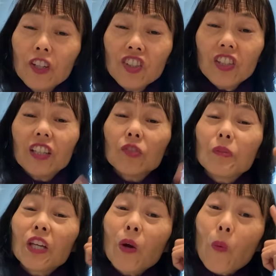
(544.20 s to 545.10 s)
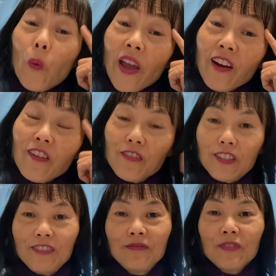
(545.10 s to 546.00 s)
thing is being aware of
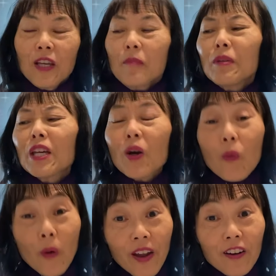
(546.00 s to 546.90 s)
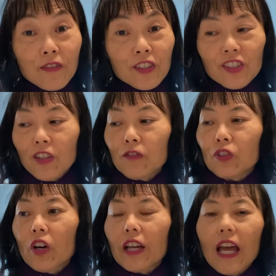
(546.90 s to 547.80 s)
it. Being aware of your
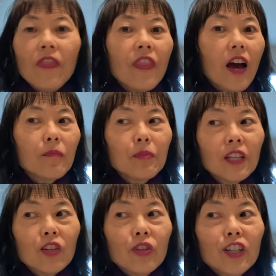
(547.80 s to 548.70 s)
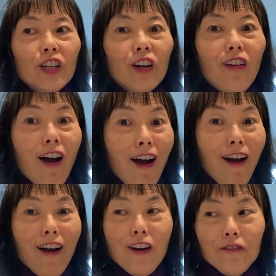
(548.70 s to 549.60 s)
self-talk and not being critical
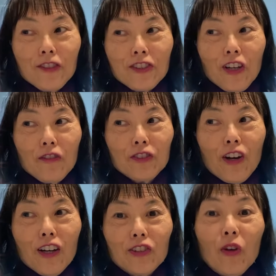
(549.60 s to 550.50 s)
of your self-talk.